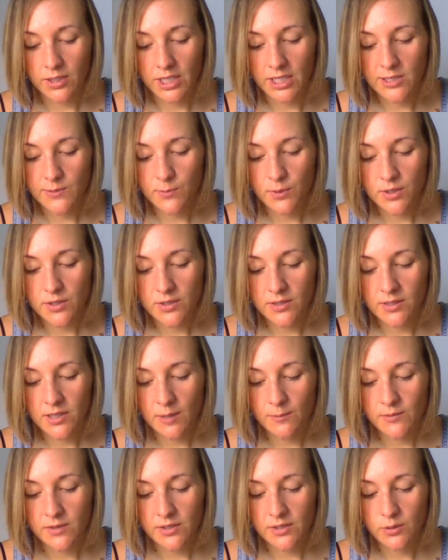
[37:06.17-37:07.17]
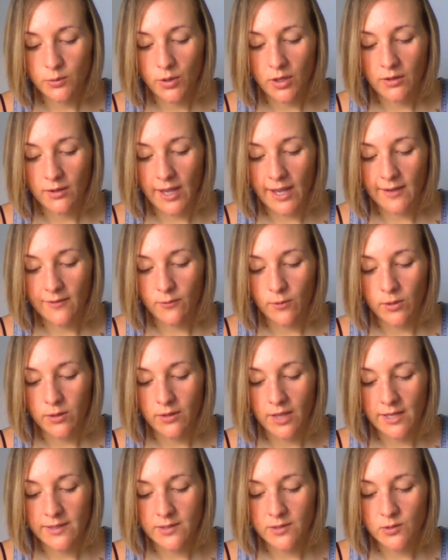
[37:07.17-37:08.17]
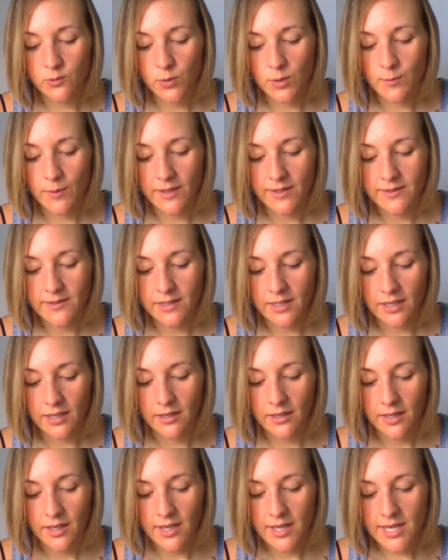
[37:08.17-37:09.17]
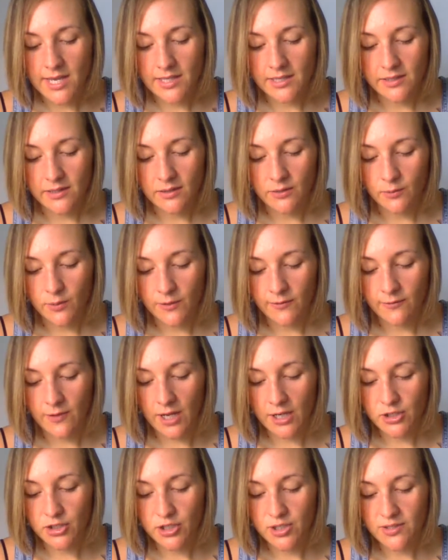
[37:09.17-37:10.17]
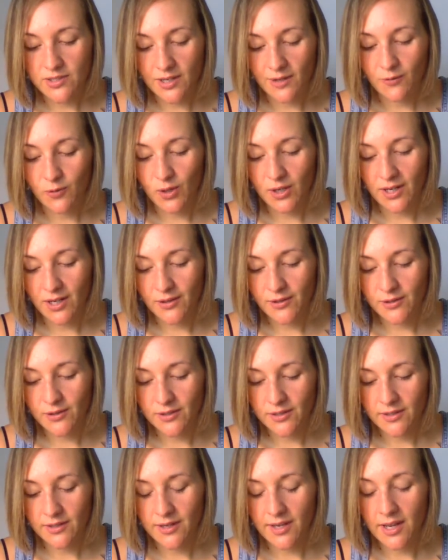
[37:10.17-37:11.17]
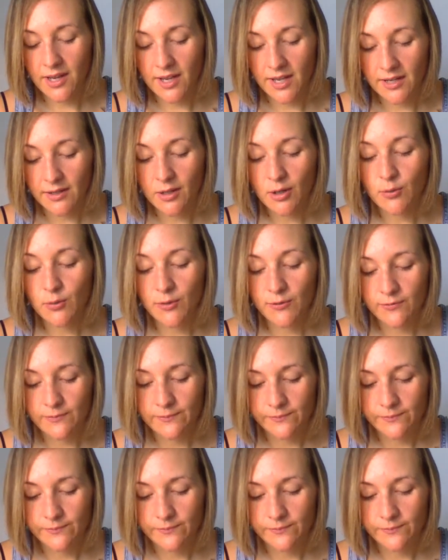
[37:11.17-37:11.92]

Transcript: Each person comes into our life with lessons we may see, and in the reflections of what other and a ref,